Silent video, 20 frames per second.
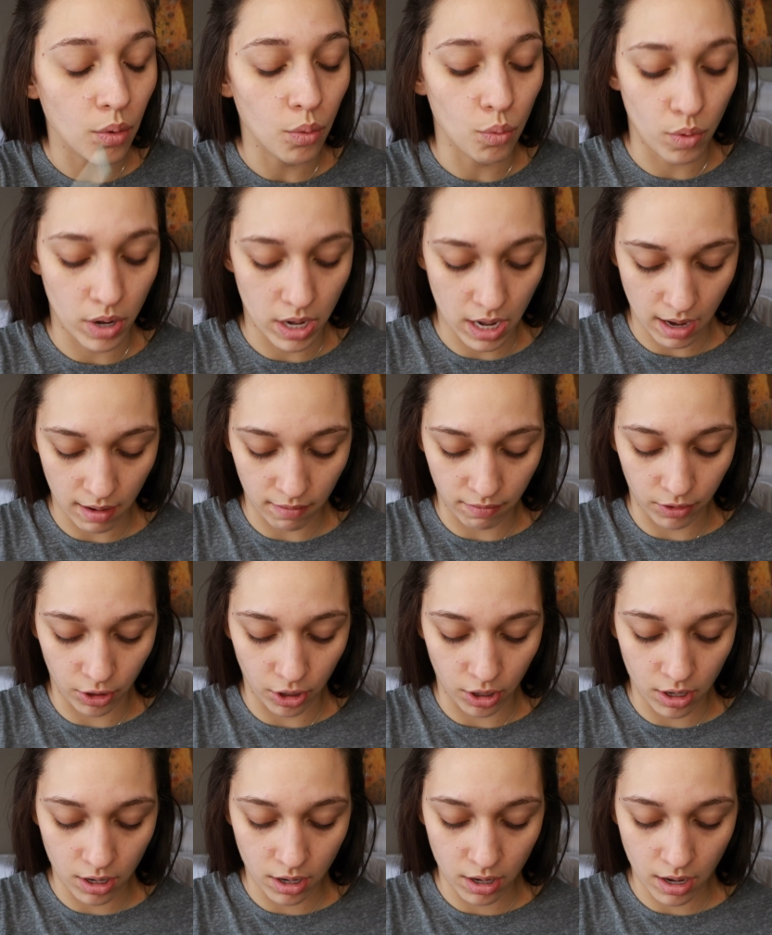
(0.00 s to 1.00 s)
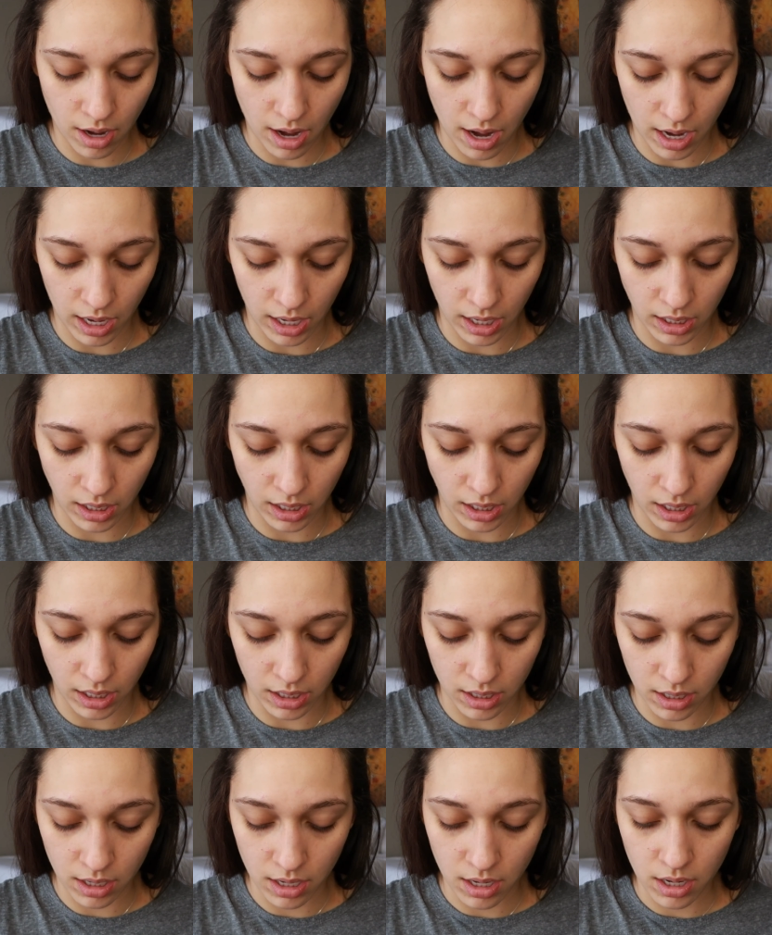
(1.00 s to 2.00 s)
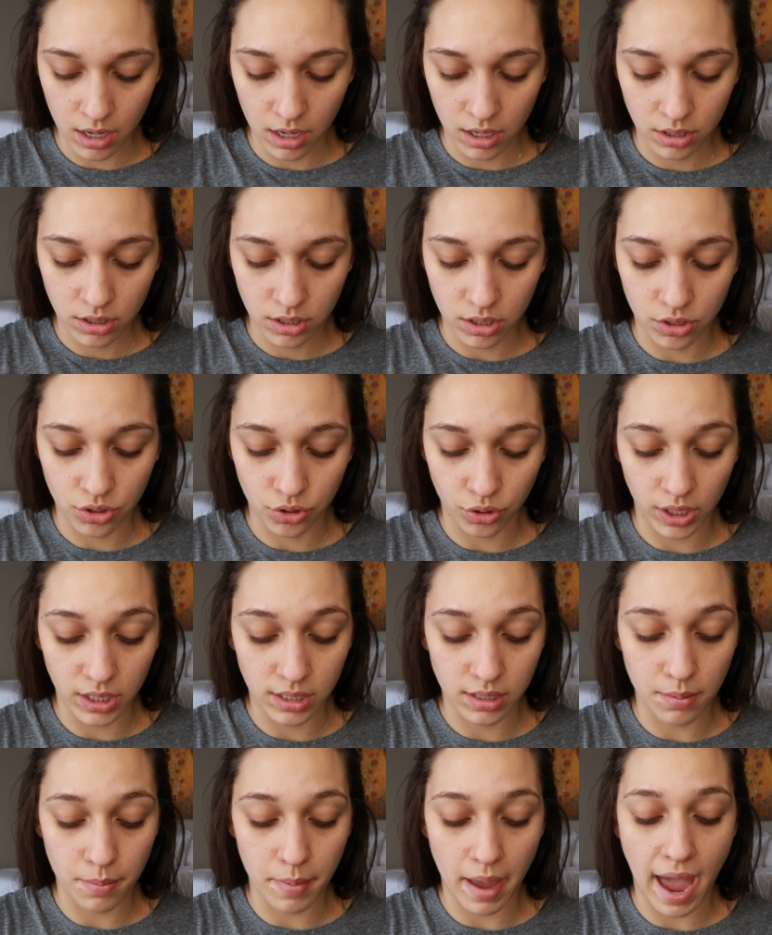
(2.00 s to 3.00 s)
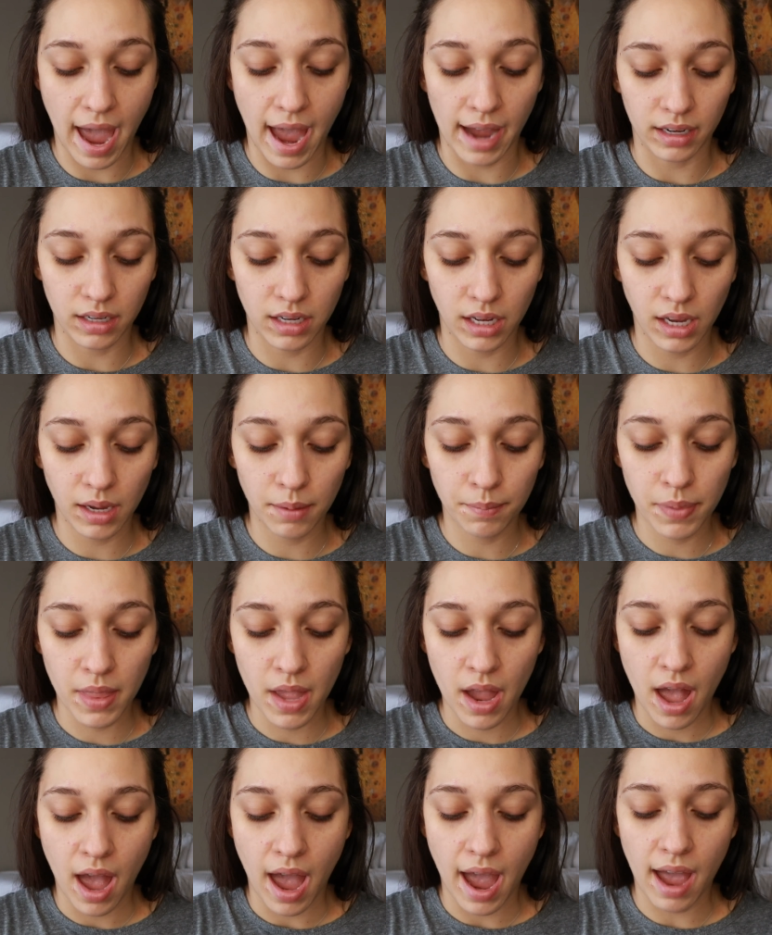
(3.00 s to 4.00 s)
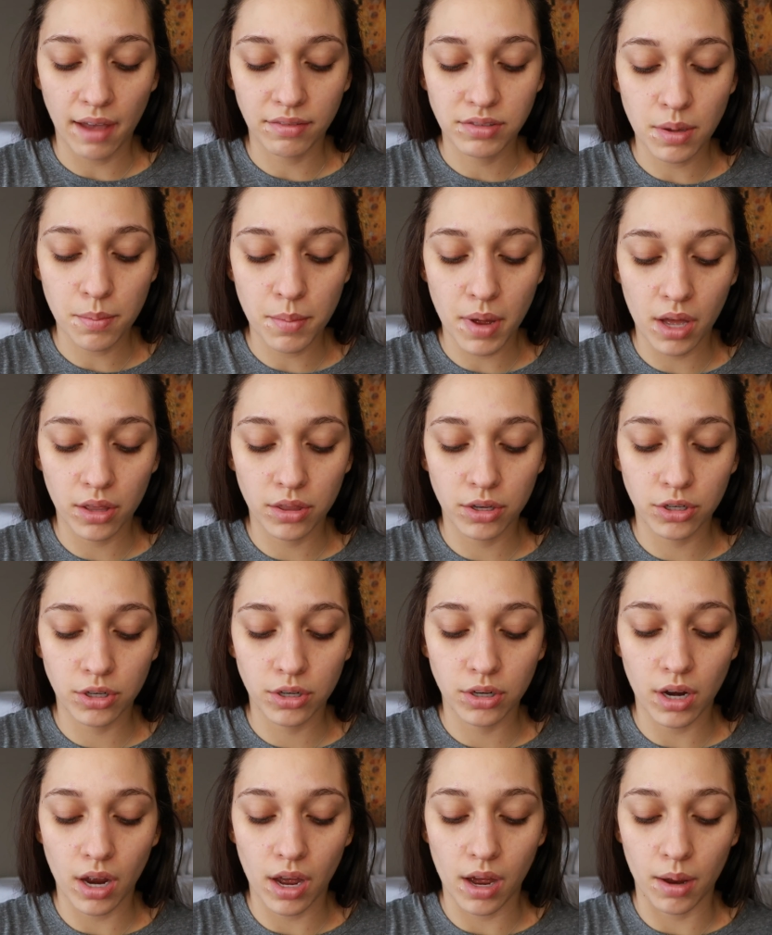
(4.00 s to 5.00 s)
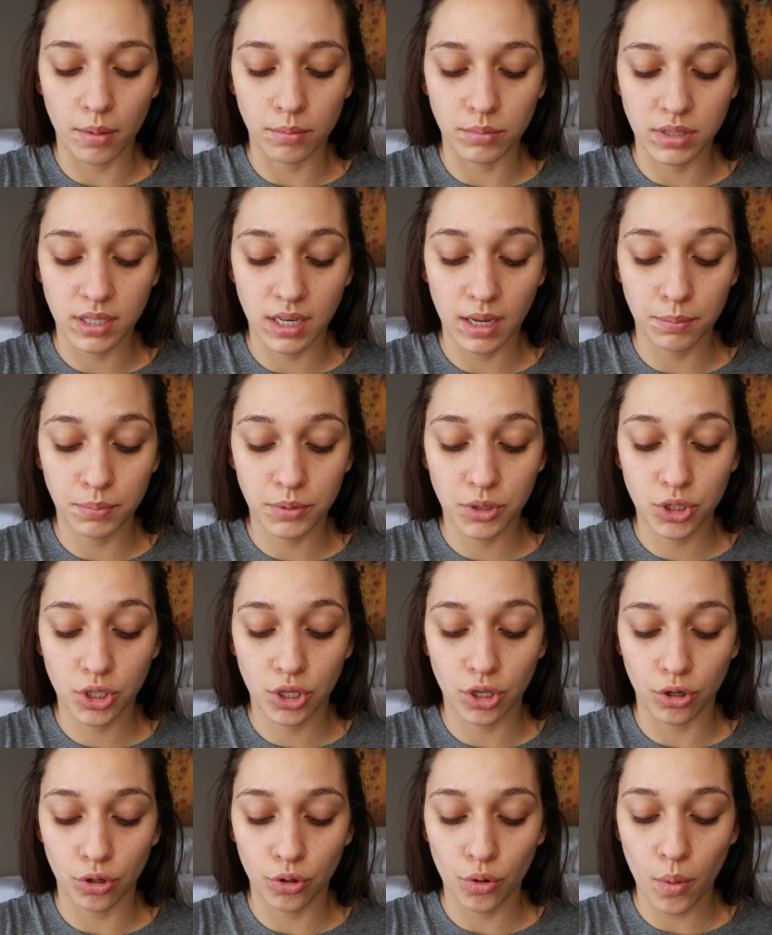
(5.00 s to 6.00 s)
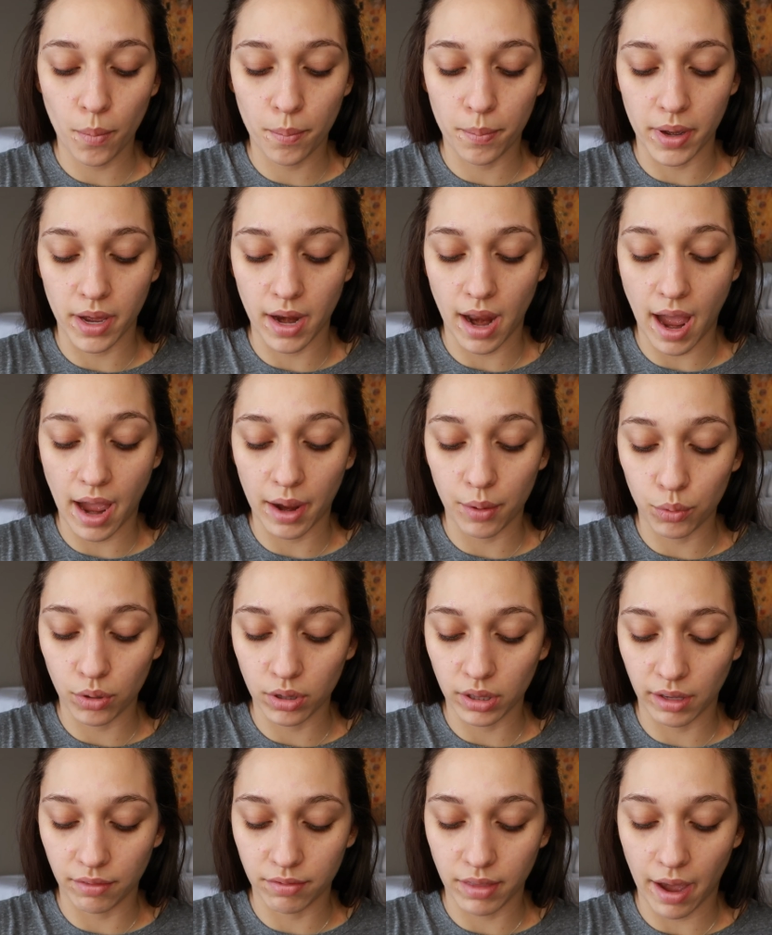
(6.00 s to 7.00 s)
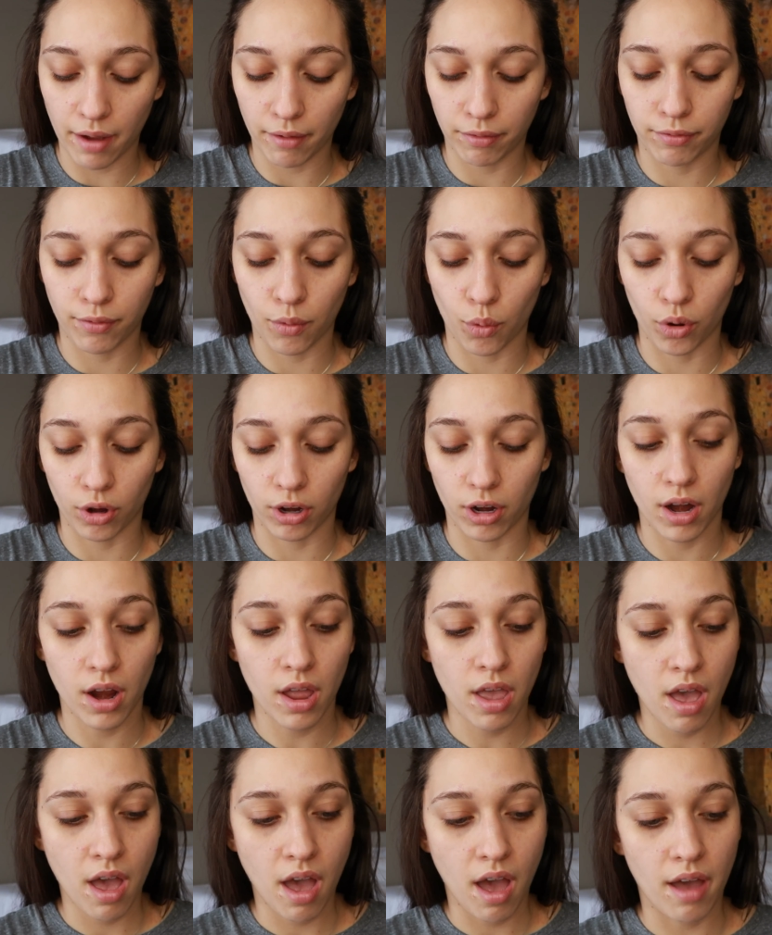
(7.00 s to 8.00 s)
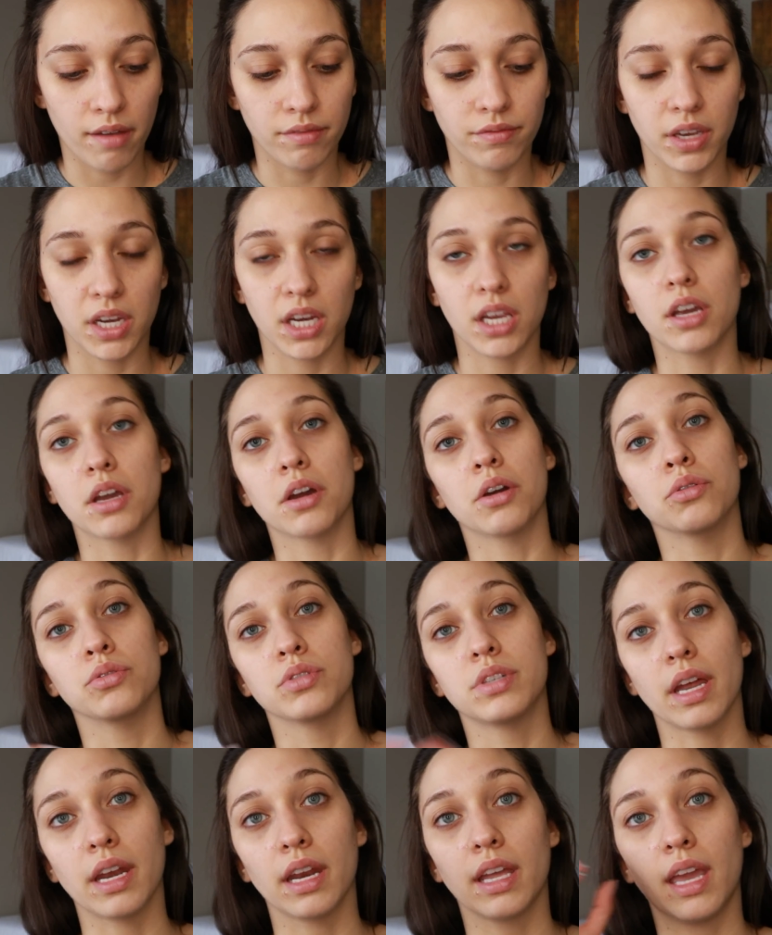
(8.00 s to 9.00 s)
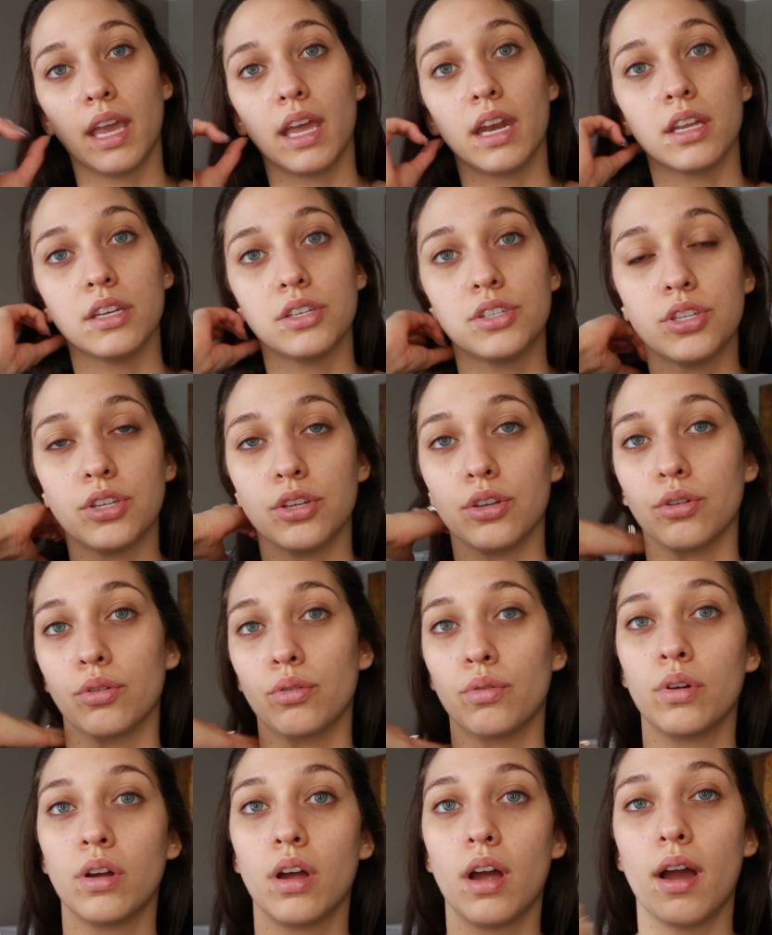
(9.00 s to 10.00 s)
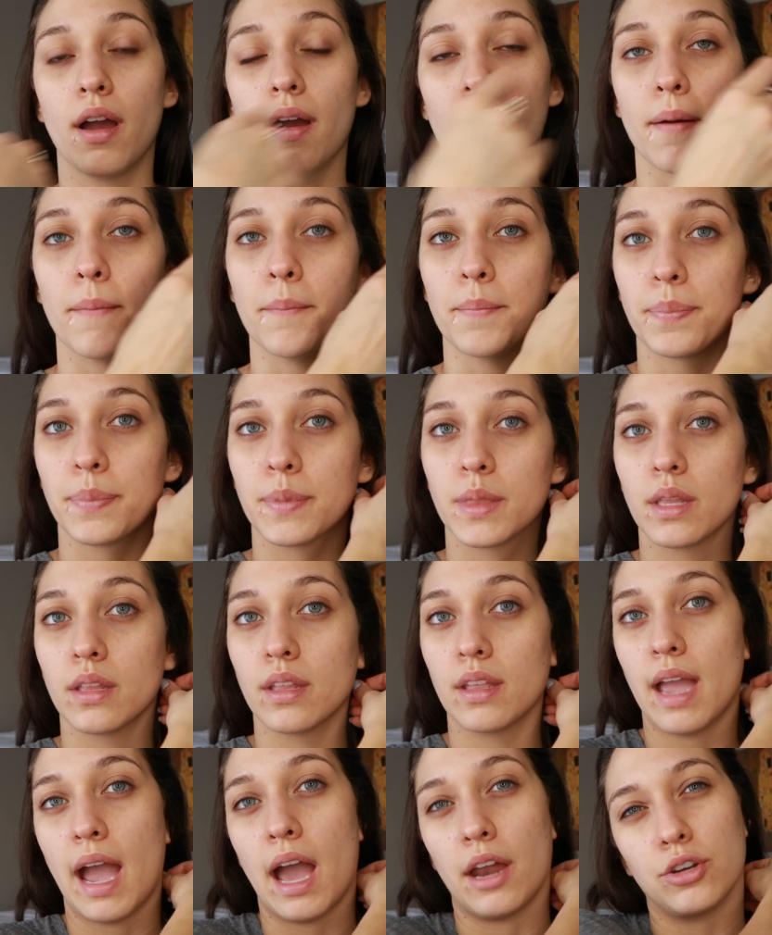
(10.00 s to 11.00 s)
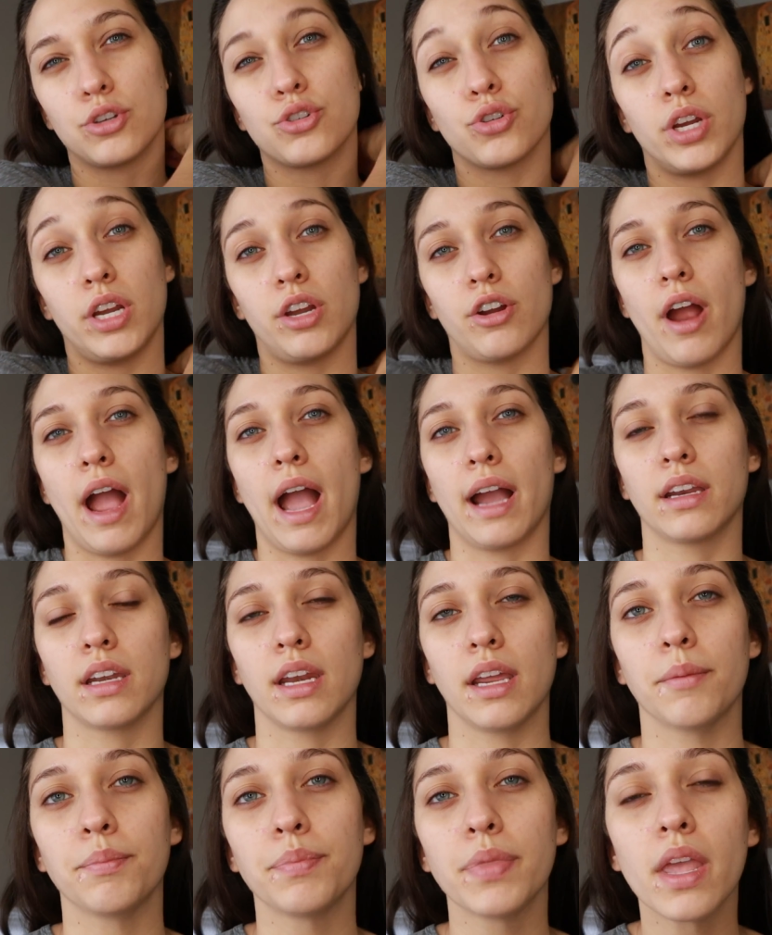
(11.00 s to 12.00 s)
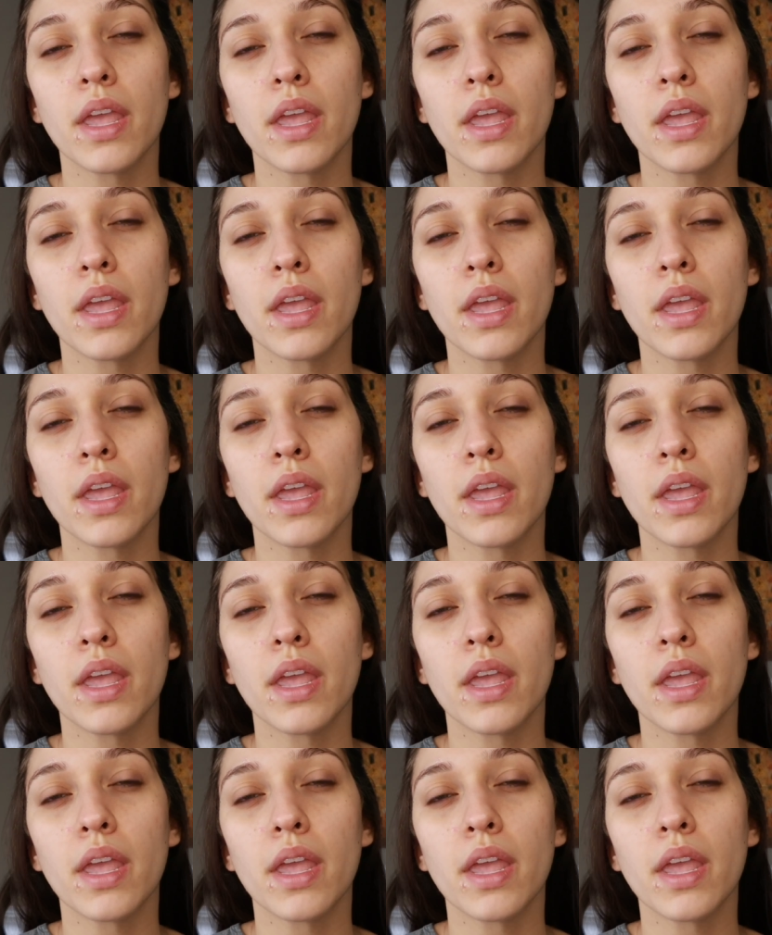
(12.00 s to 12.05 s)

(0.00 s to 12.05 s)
whenever I need to treat some acne. I have some other tips too, but I will leave that for a video dedicated to how to treat your acne.